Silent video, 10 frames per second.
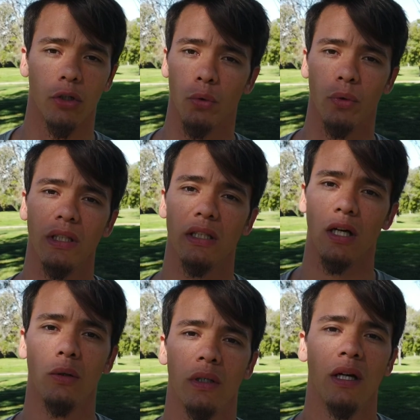the goal really
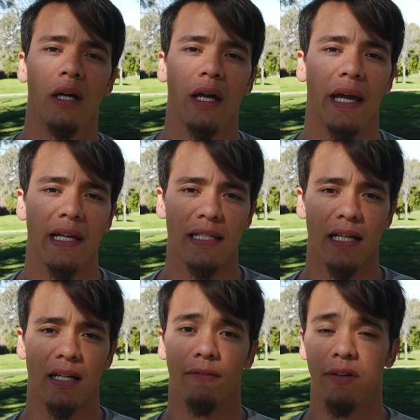low and
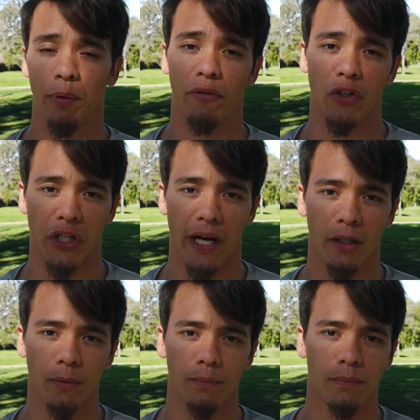flip over a
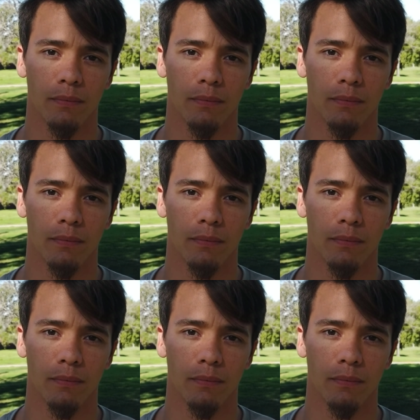shadow.